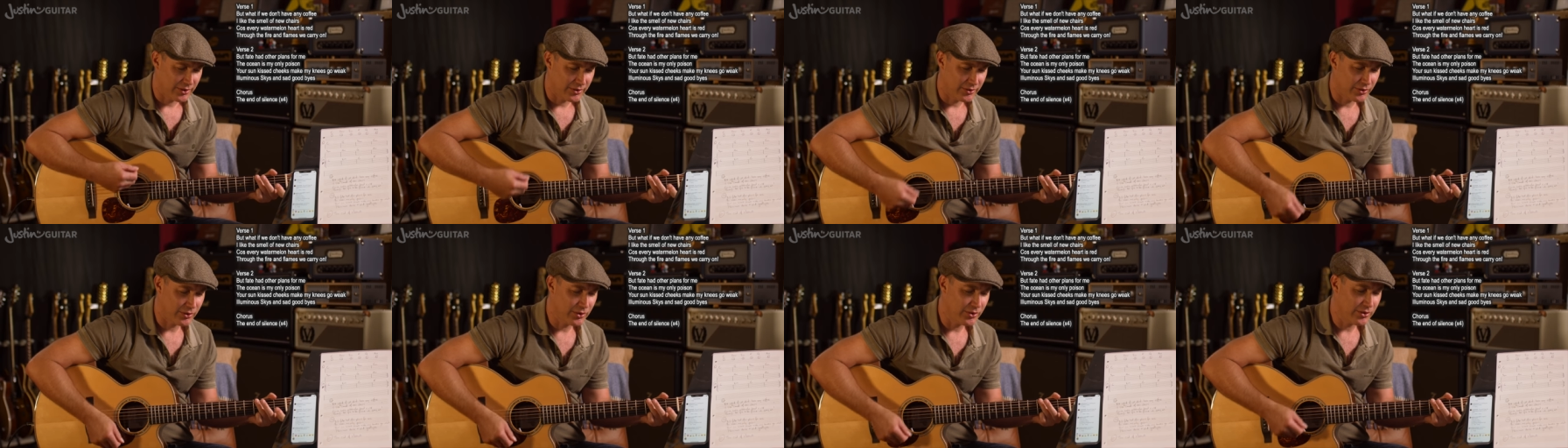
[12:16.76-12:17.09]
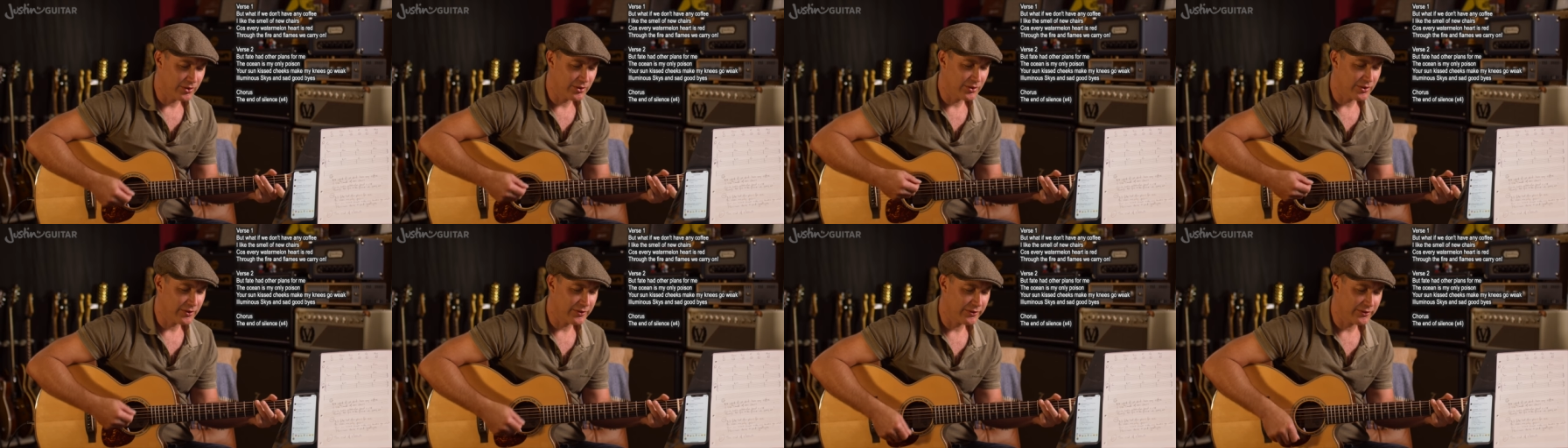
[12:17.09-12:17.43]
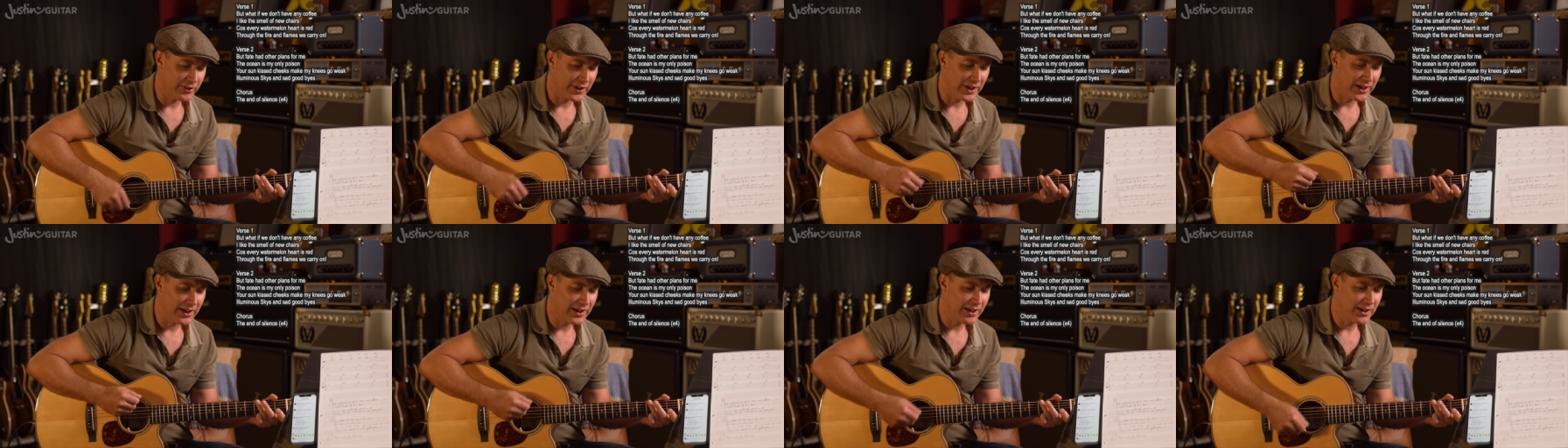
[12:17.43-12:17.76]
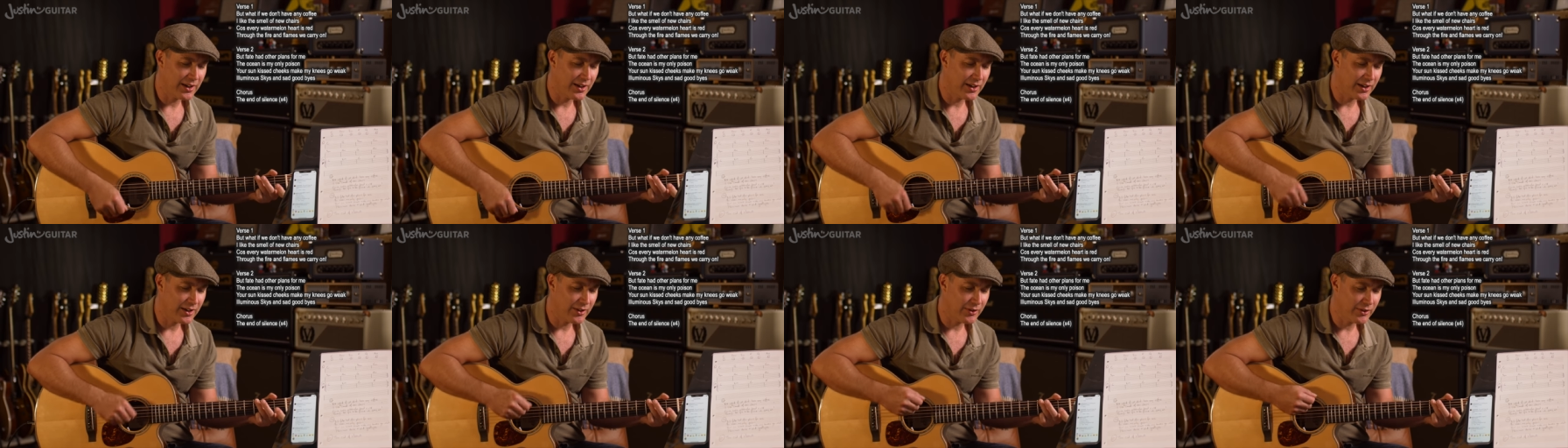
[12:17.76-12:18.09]
Through the
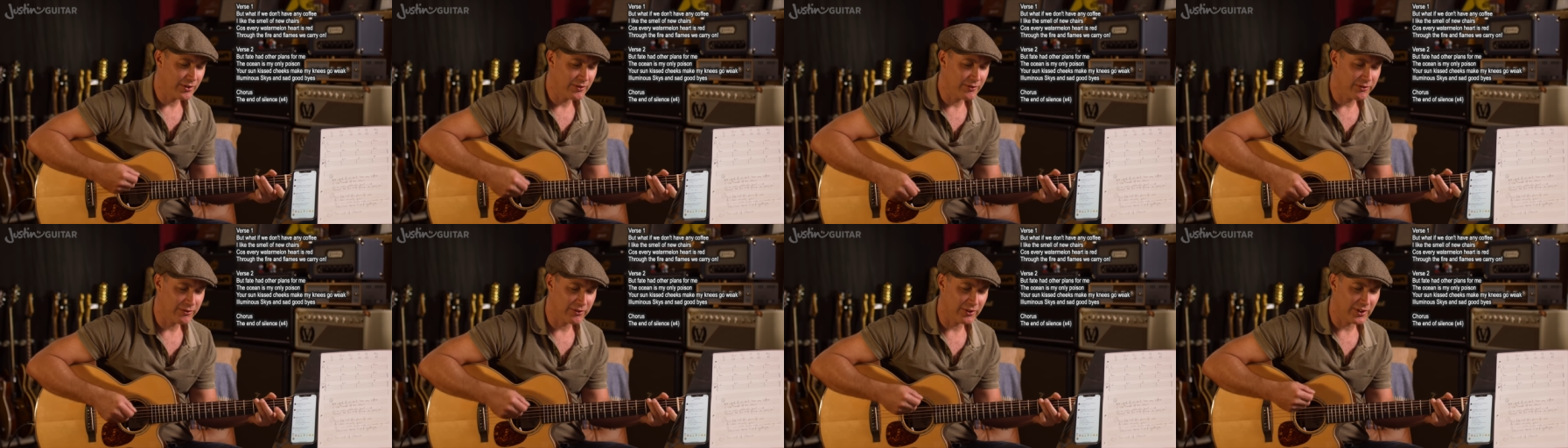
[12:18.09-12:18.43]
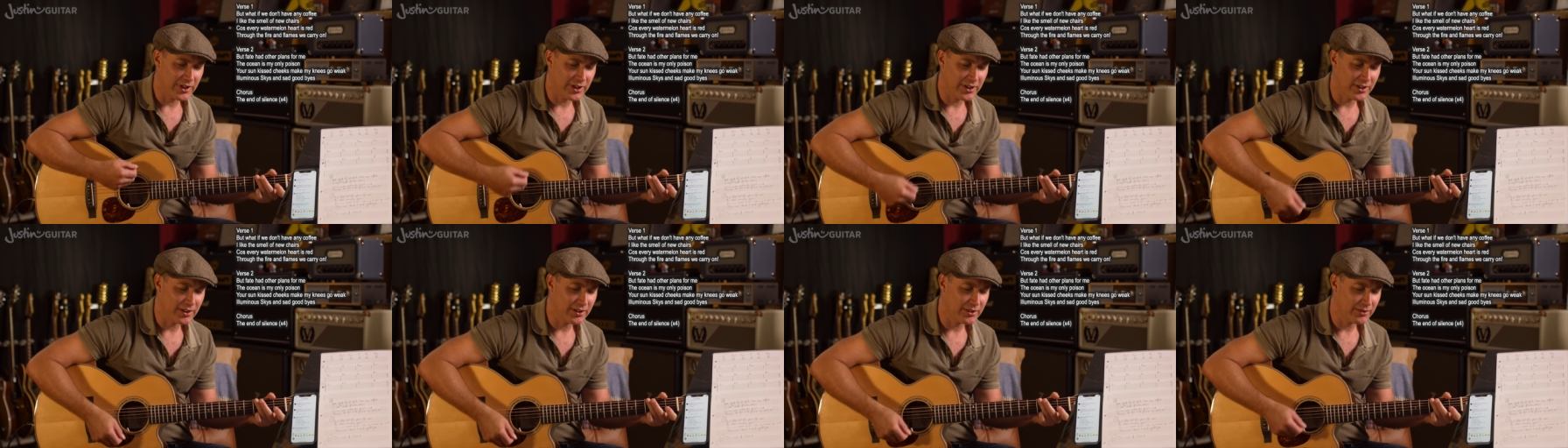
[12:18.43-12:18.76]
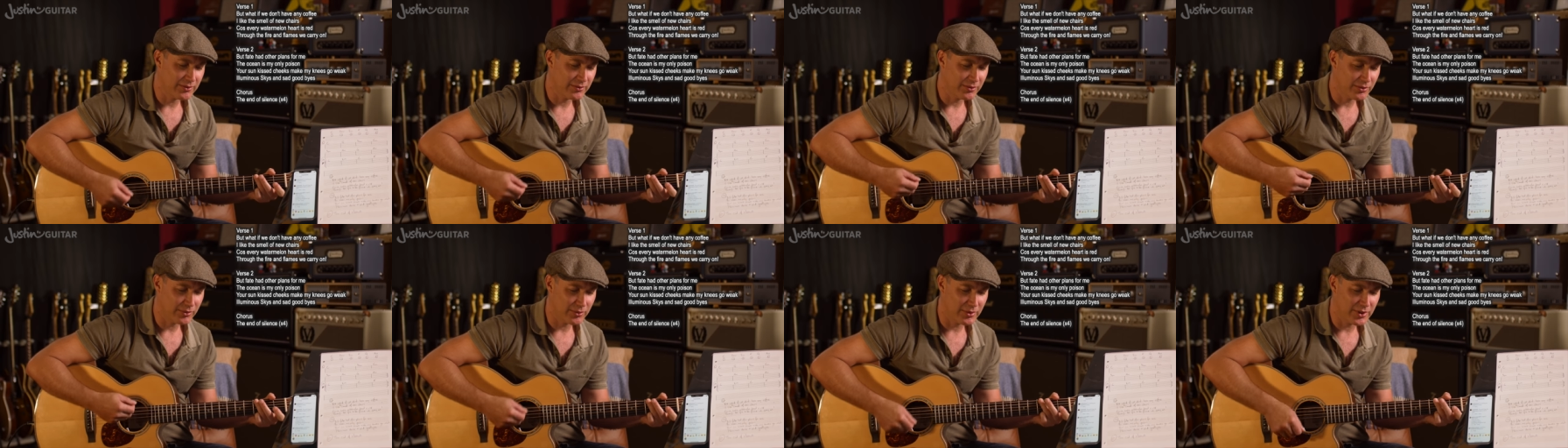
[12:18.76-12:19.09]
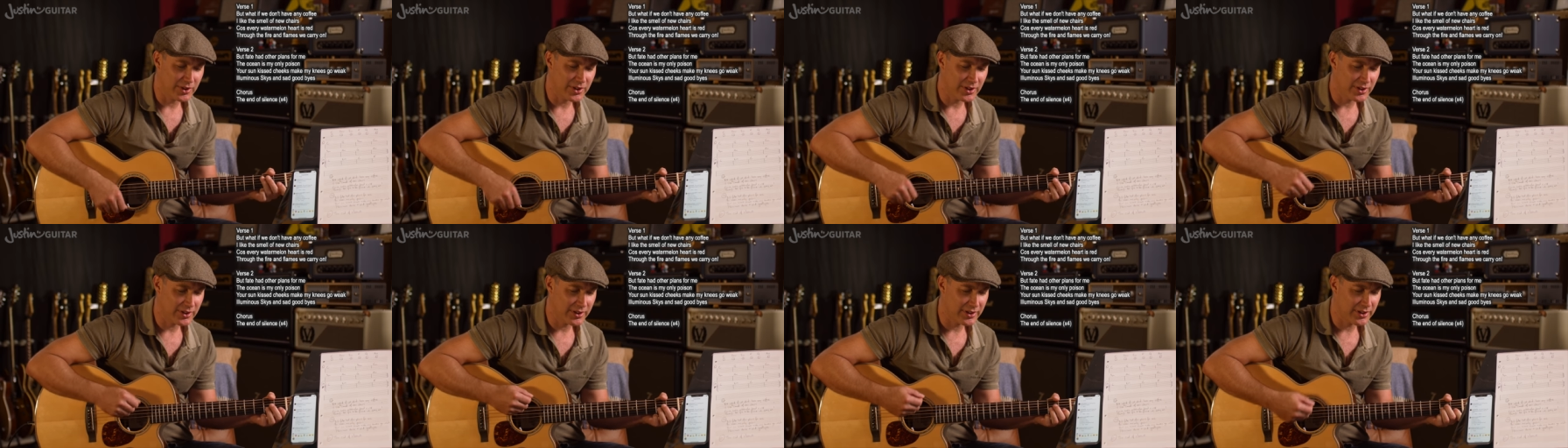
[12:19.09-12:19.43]
fire and flames
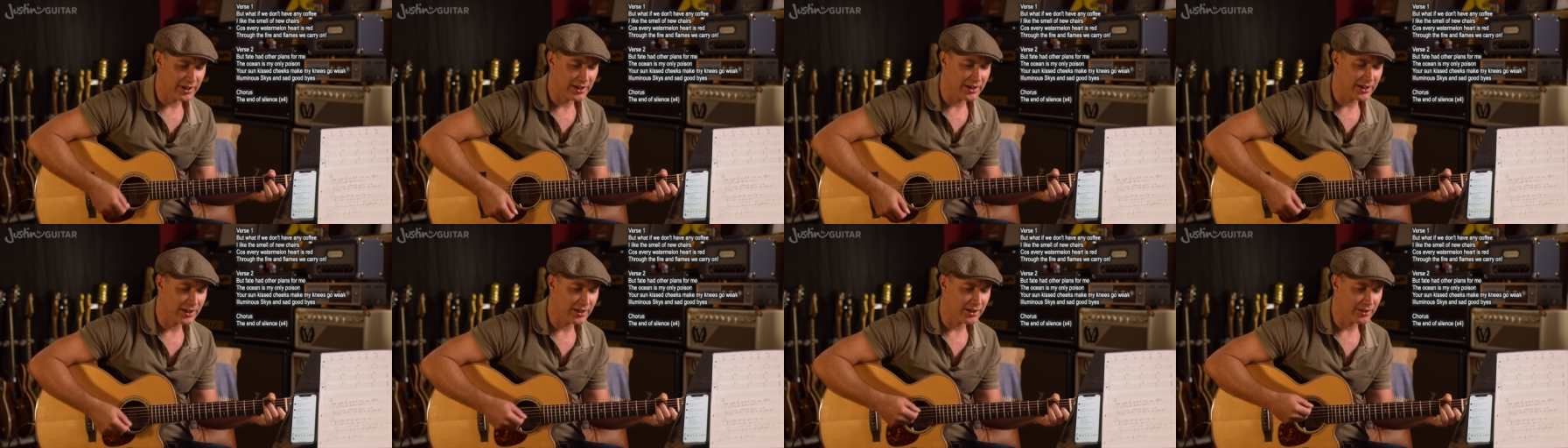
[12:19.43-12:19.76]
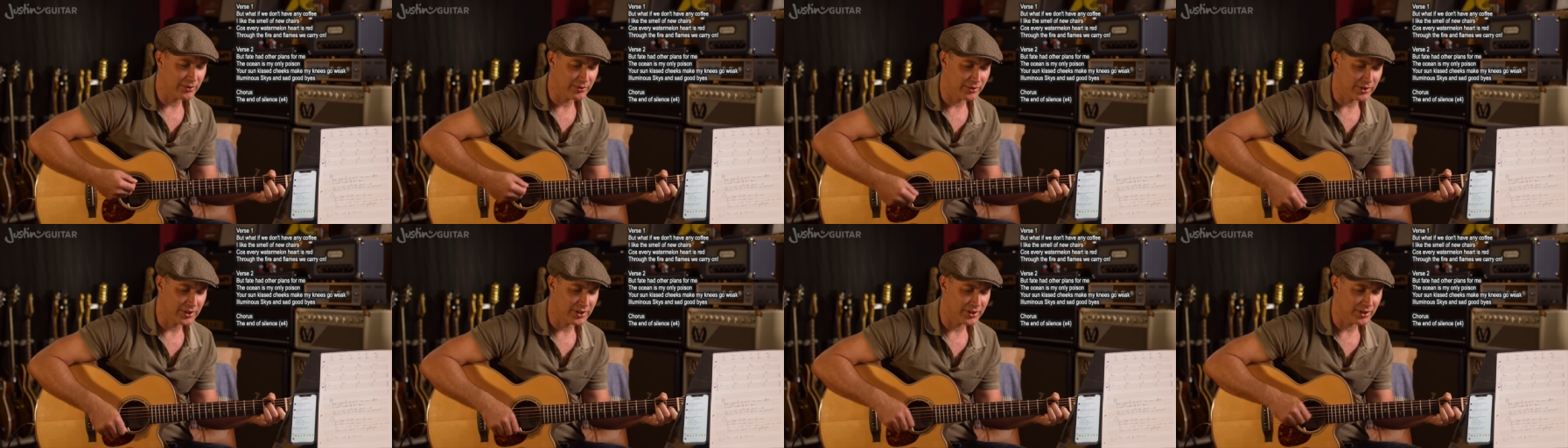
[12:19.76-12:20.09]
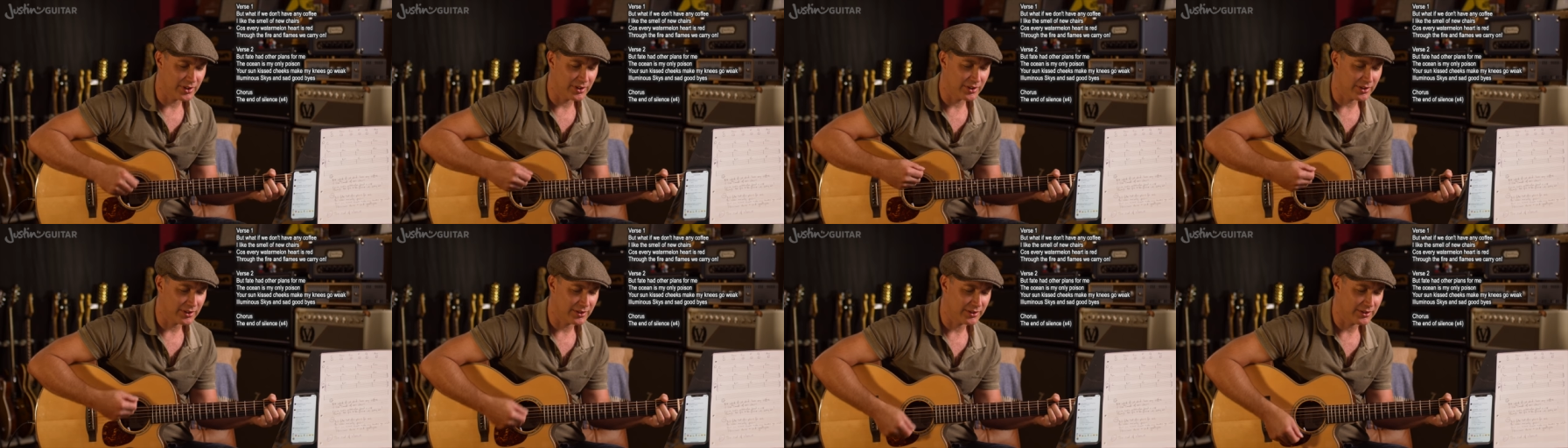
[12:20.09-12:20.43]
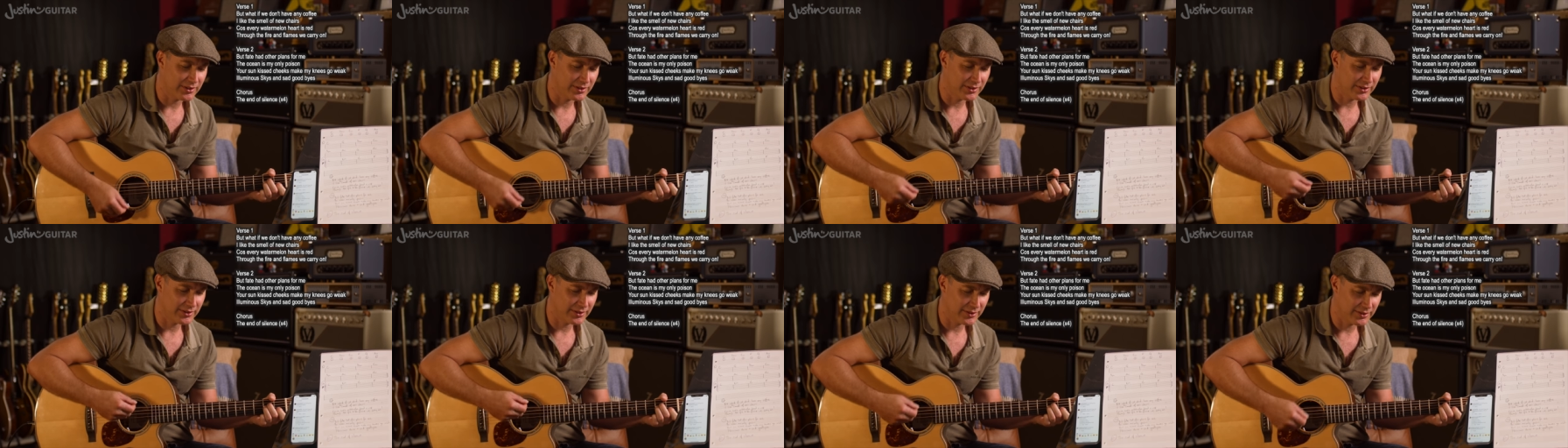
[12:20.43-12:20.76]
we carry
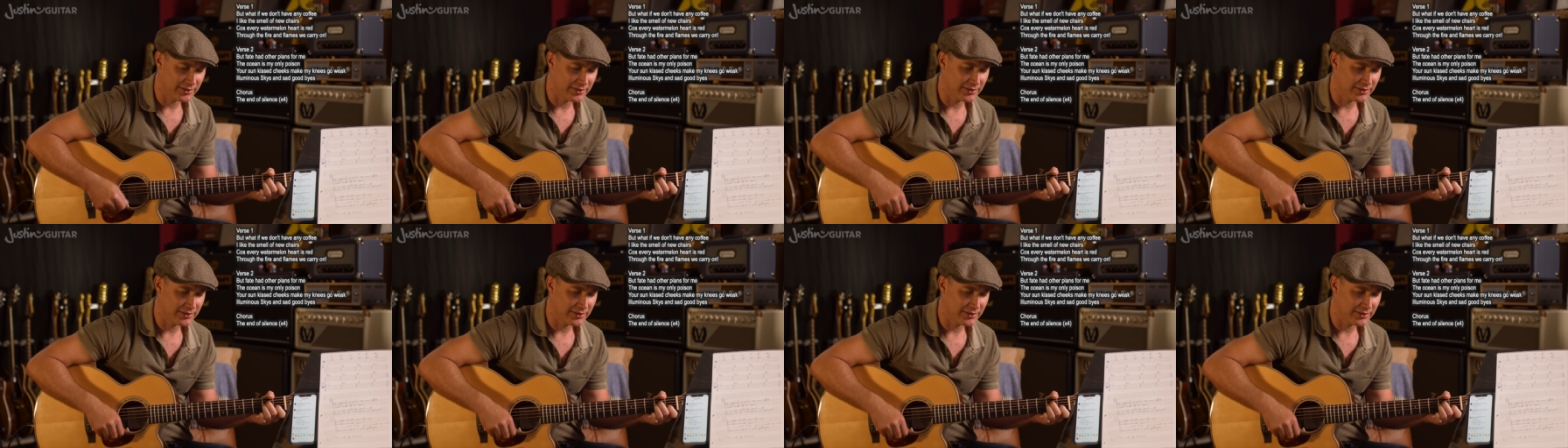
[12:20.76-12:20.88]
on.